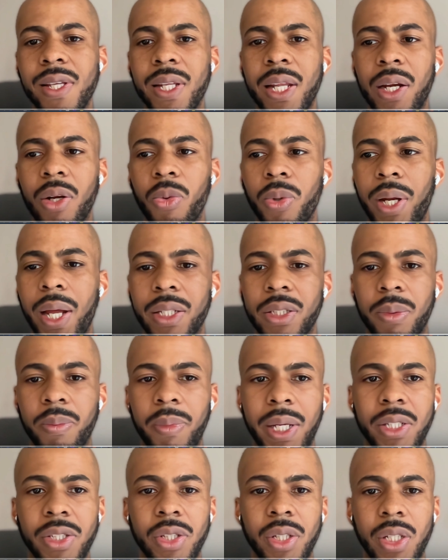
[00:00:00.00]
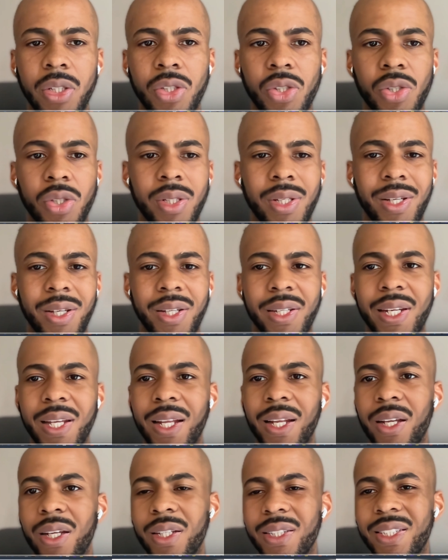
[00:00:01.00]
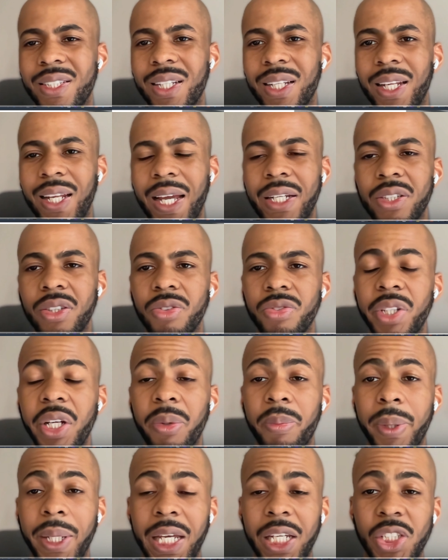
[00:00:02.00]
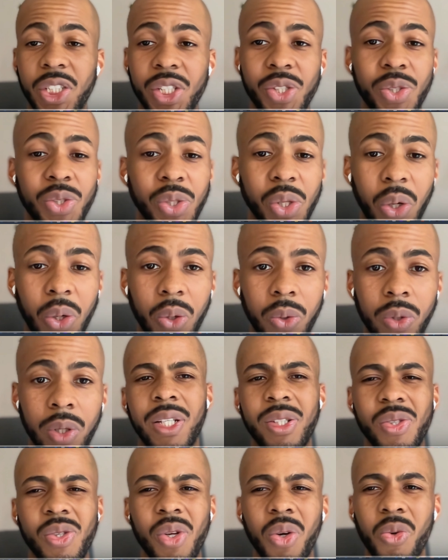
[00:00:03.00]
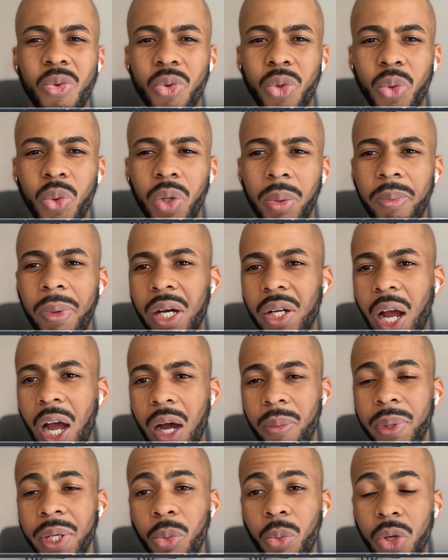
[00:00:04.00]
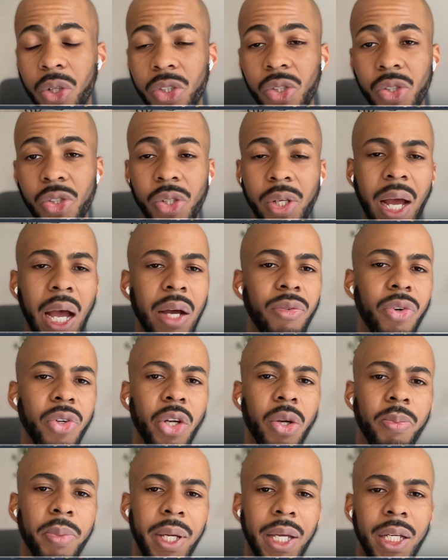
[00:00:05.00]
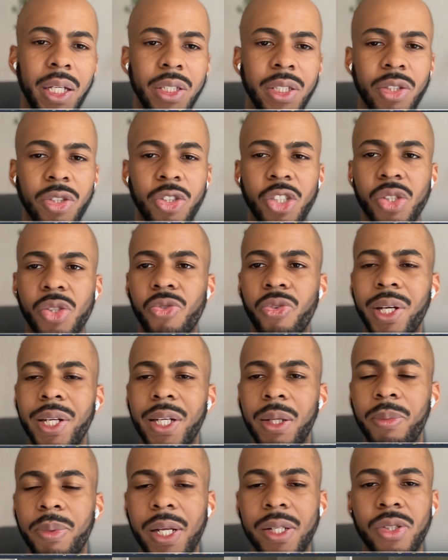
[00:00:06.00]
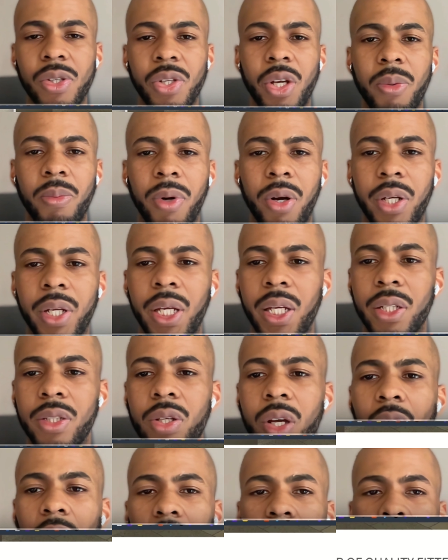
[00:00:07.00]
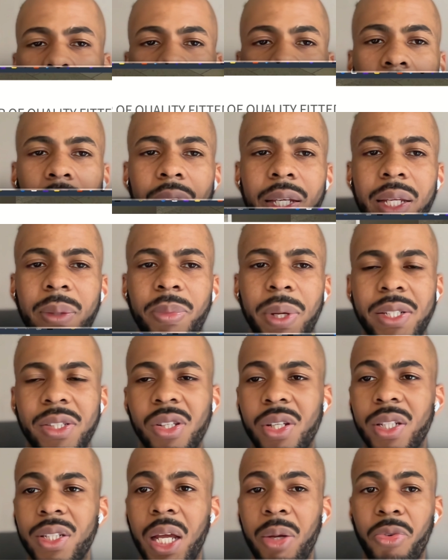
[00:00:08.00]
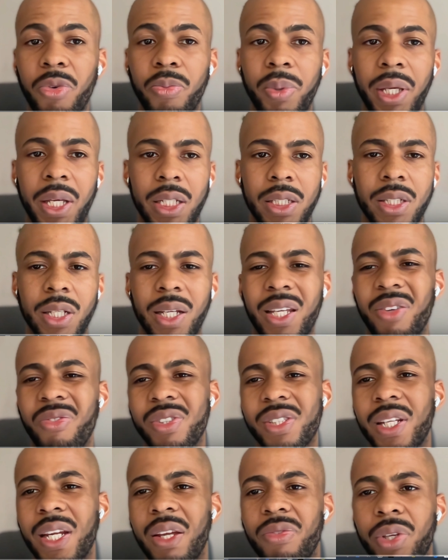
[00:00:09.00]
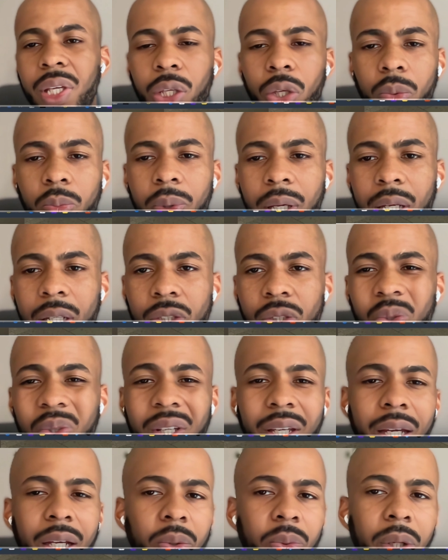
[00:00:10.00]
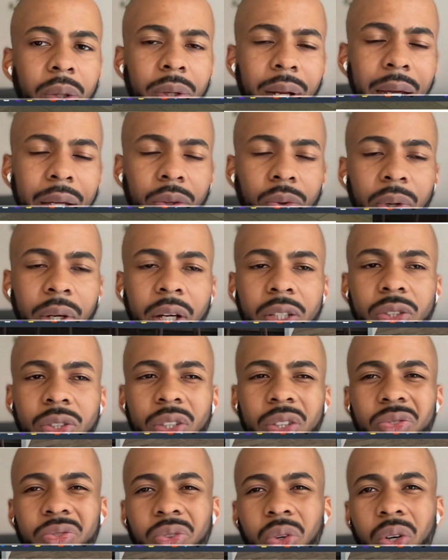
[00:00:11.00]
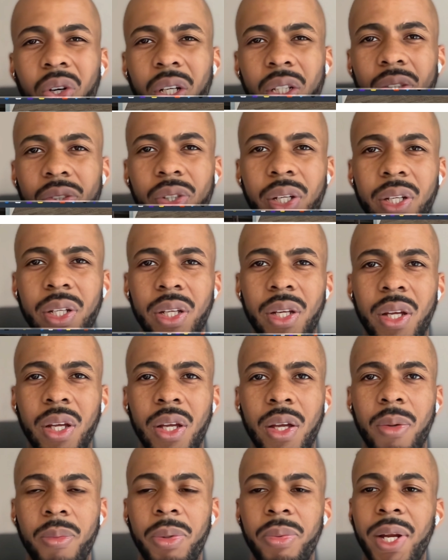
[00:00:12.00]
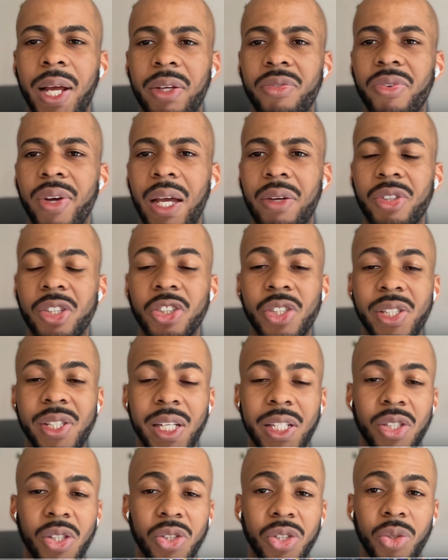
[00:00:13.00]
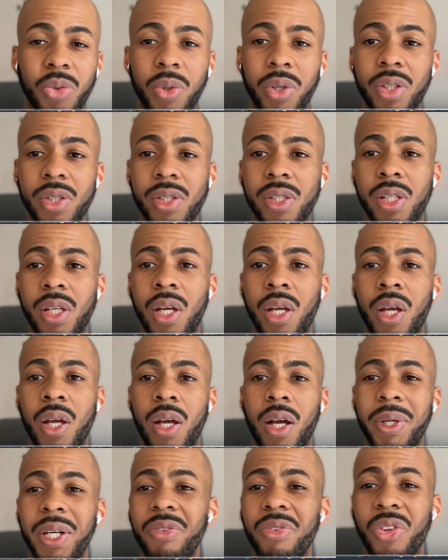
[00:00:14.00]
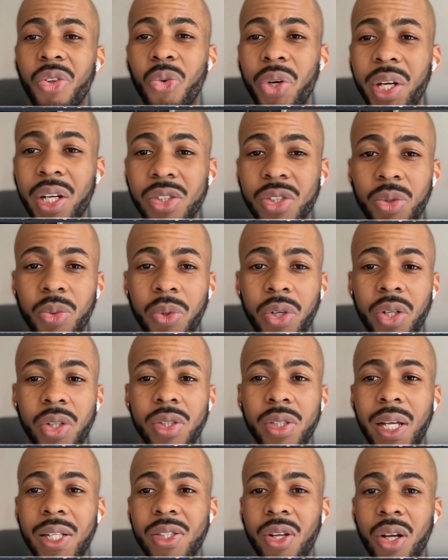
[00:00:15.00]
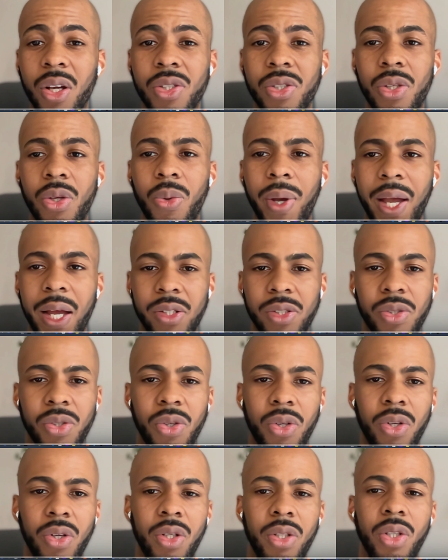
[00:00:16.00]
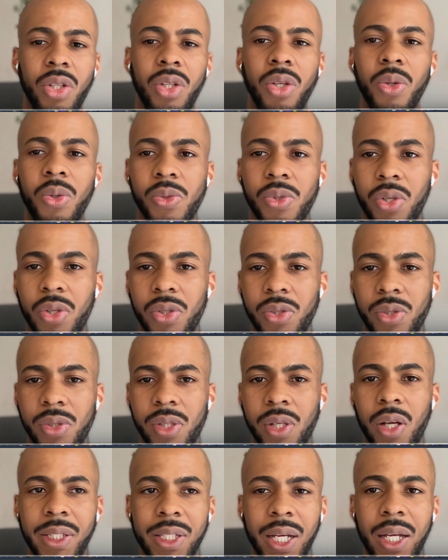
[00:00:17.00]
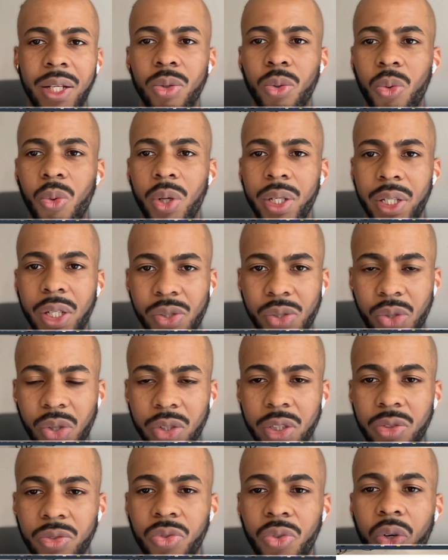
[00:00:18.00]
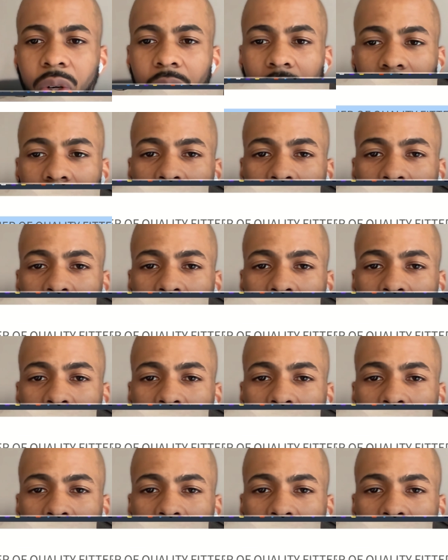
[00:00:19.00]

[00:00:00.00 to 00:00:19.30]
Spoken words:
thing that I would like to mention is just the length of their pages. So there's no rule about how many words you should have on your page. It just really depends on your market and depends on the type of page. Like if it's an FAQ page, you can get away with like 300 to 400. Maybe like 500, 600 words. But even 300 words, as long as you answer the user's intent or what they're searching for,